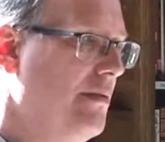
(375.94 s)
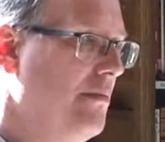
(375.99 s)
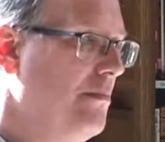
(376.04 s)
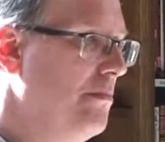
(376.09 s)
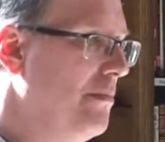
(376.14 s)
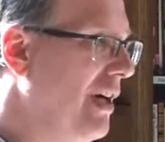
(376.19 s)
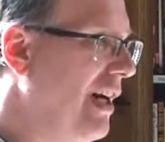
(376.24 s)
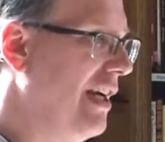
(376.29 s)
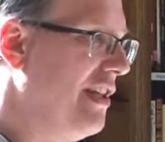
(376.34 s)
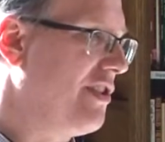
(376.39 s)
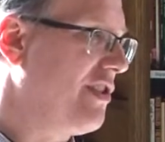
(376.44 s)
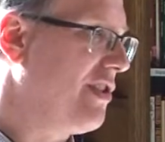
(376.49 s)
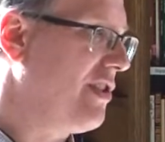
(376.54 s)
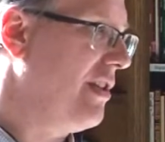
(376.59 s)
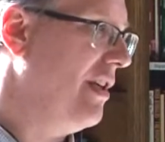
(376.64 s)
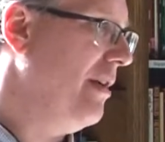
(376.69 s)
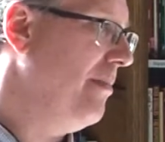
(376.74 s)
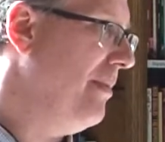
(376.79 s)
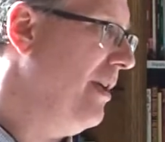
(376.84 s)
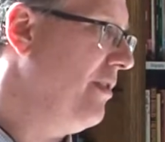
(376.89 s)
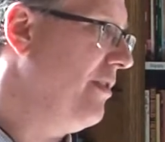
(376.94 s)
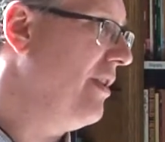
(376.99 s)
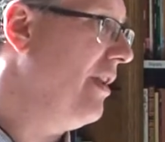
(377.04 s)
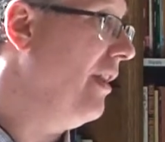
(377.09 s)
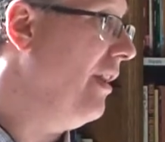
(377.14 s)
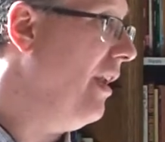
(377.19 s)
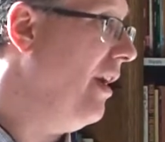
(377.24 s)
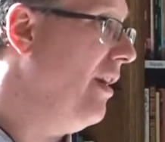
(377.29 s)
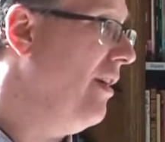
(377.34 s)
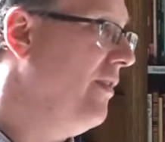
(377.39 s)
much about the
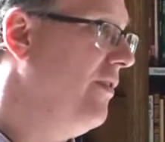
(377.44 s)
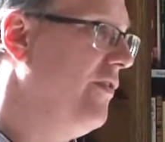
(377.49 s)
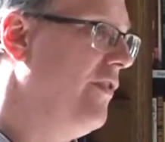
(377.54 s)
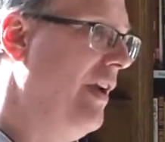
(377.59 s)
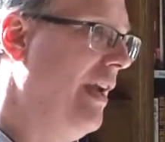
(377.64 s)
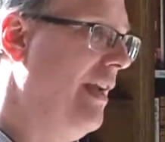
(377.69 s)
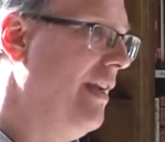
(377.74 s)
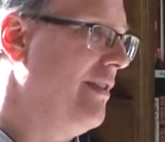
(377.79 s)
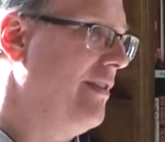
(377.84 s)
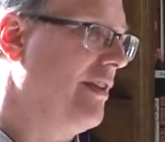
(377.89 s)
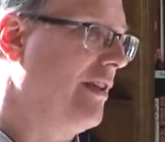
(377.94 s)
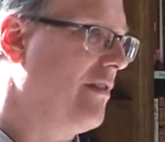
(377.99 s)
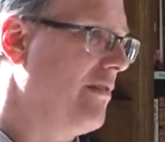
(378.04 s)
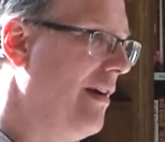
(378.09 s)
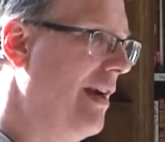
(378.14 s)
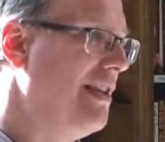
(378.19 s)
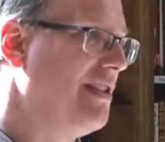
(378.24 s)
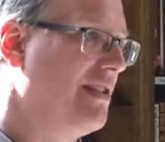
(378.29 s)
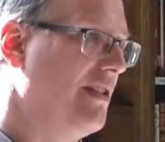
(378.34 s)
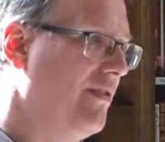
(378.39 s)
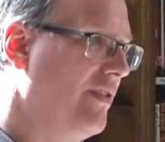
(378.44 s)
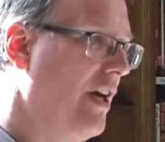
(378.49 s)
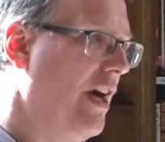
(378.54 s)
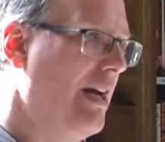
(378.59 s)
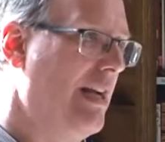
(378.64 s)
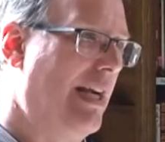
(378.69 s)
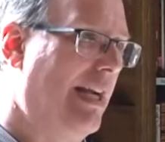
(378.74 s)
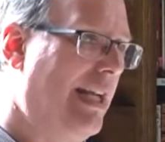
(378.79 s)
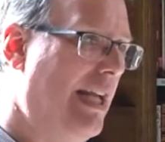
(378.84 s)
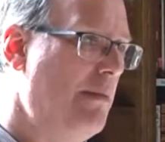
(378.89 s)
love and the grace of
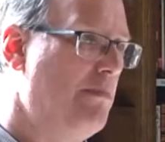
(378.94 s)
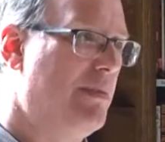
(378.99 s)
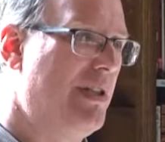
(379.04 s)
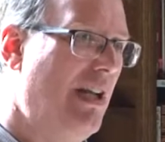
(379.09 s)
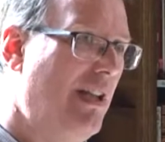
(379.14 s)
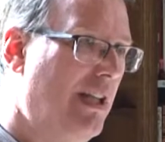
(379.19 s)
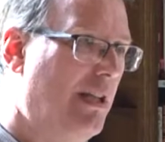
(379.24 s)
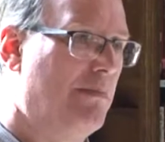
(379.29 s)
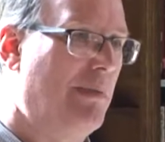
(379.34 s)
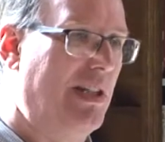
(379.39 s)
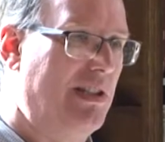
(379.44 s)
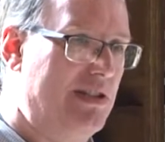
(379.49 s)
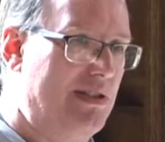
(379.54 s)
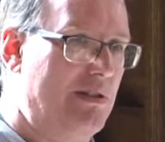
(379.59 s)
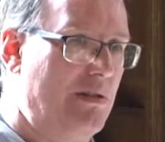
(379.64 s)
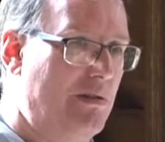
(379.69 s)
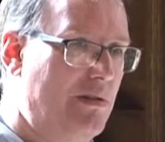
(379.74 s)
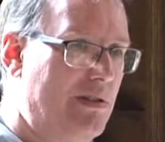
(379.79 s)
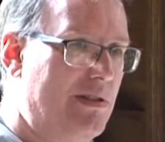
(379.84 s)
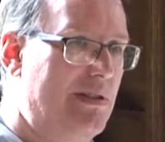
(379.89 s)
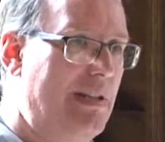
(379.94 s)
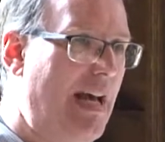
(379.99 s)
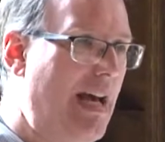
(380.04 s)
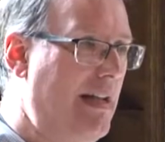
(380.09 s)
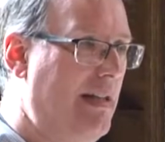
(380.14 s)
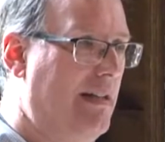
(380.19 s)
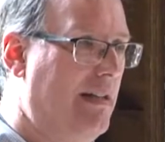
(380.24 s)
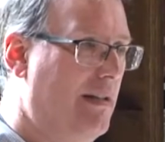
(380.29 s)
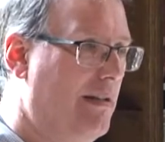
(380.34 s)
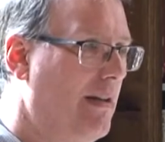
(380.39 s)
God. I keep telling my students
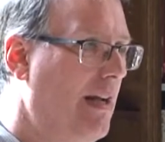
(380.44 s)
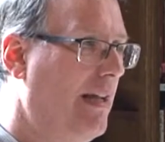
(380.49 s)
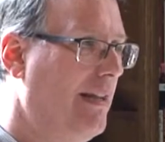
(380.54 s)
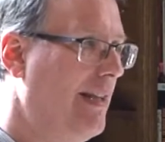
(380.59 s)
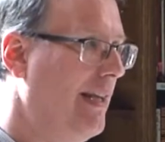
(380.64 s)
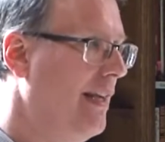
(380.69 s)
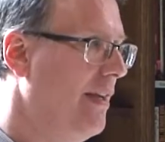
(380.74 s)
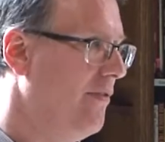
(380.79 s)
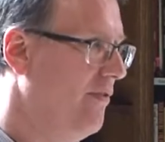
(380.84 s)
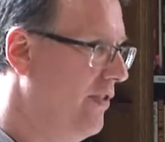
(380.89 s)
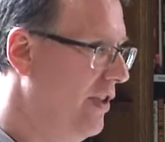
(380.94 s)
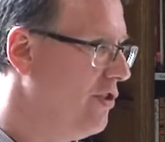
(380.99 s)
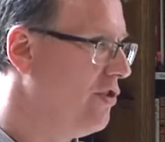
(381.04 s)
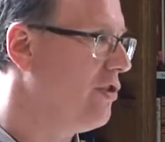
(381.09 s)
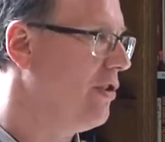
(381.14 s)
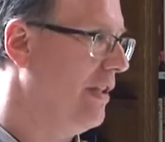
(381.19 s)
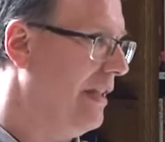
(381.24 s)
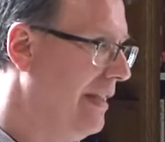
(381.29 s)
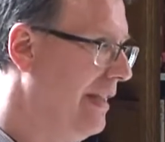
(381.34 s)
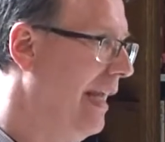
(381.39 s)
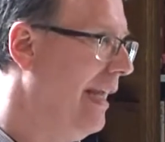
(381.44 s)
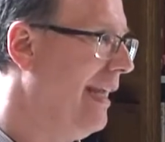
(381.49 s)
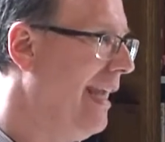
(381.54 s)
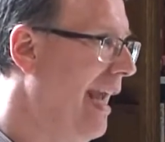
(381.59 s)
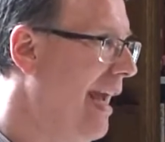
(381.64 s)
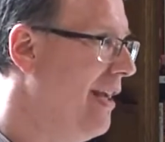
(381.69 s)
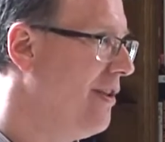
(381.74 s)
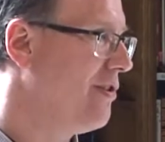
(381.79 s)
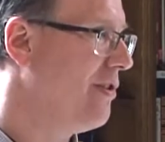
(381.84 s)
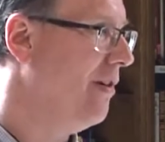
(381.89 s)
that, and I think eventually they
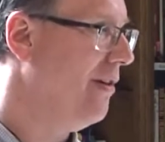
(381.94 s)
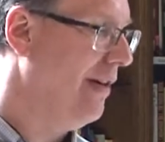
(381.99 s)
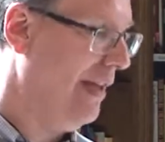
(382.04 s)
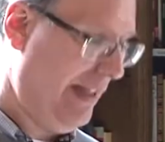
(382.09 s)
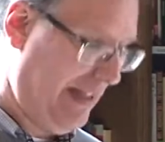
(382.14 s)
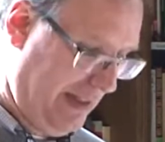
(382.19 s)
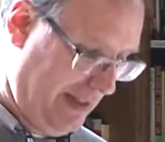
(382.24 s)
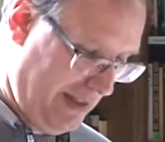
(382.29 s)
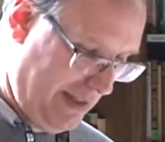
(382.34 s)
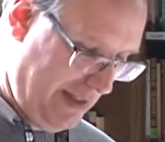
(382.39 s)
catch on.